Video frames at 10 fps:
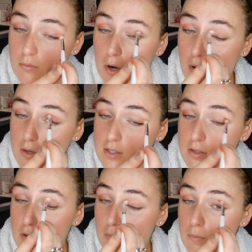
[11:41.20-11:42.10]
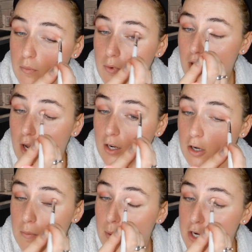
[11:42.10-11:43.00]
well, it's not
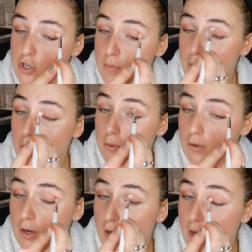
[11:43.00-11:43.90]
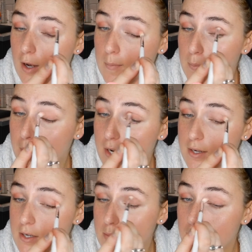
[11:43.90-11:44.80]
unbudgeable, like
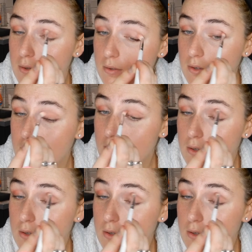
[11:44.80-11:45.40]
unblendable,